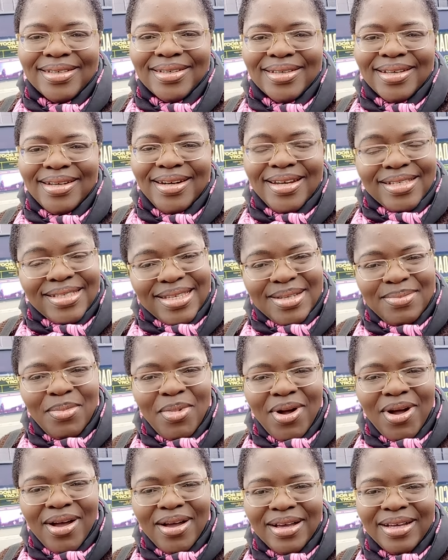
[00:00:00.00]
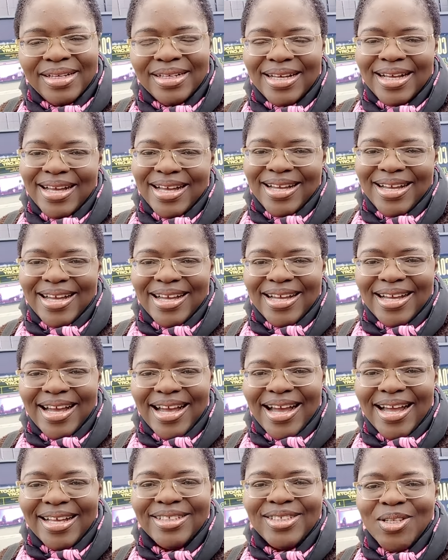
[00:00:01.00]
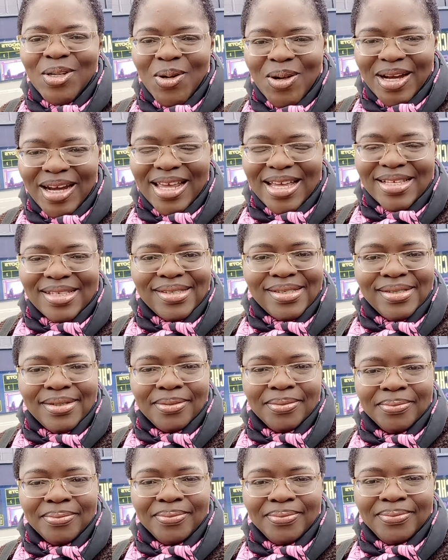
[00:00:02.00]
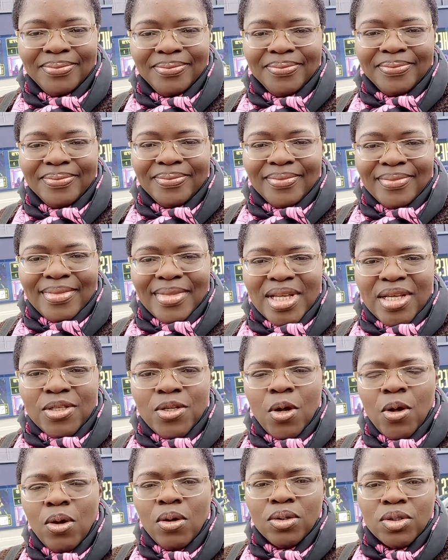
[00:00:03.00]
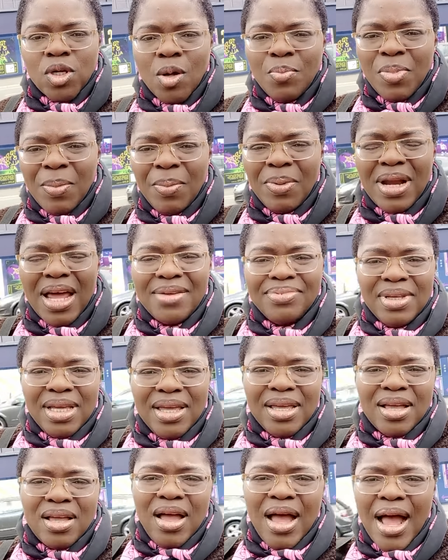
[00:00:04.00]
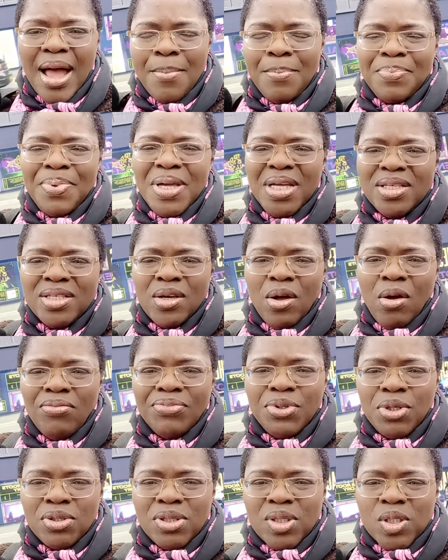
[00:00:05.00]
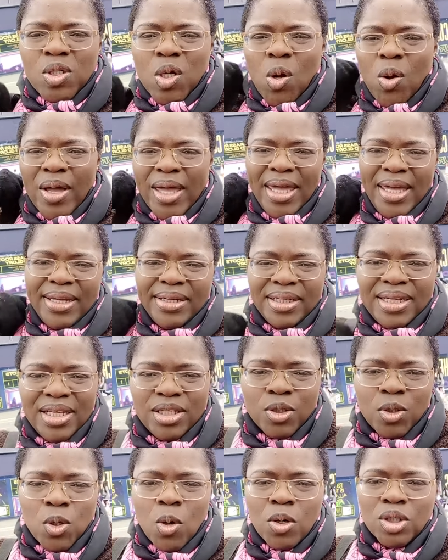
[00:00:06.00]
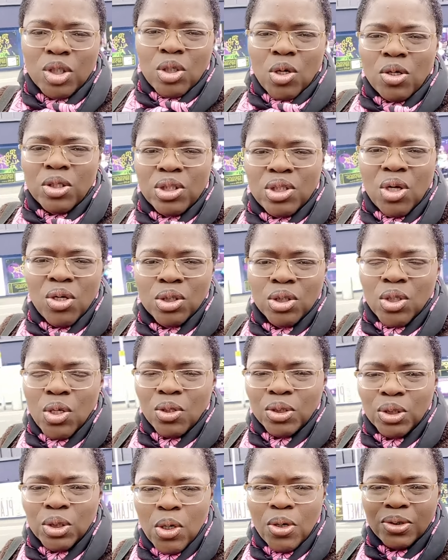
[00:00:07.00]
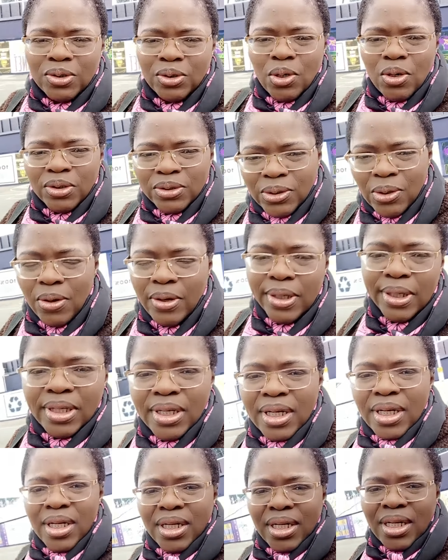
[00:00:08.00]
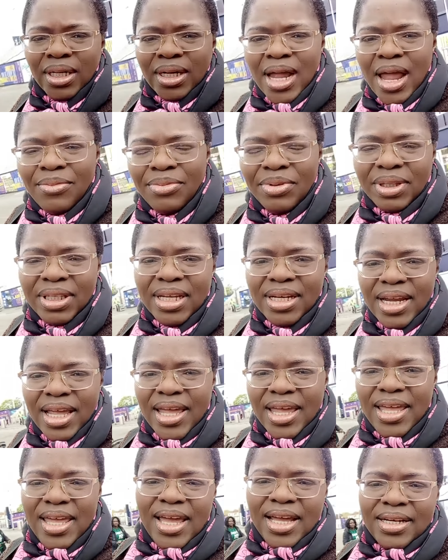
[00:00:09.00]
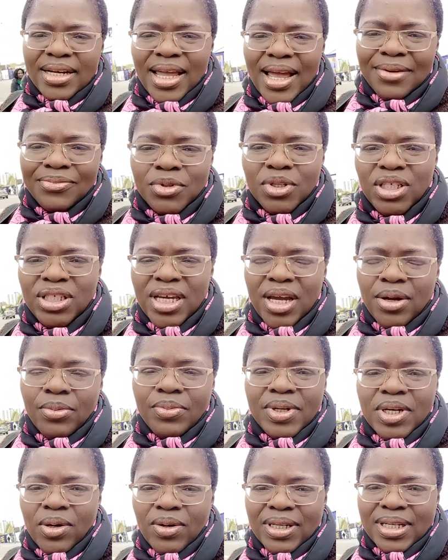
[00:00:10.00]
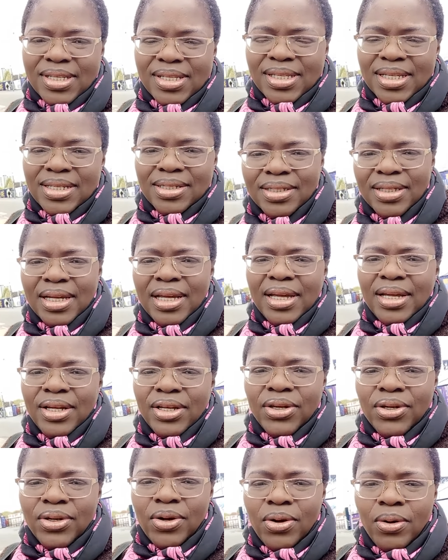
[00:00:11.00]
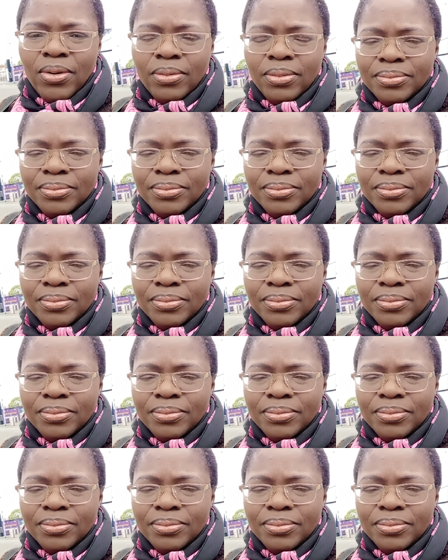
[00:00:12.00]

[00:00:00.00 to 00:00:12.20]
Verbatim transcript: listen more and talk less. So some people have the habit of just talking. They talk, talk, talk, talk, talk, talk, talk. Everything they hear, they have to share with others, and you know,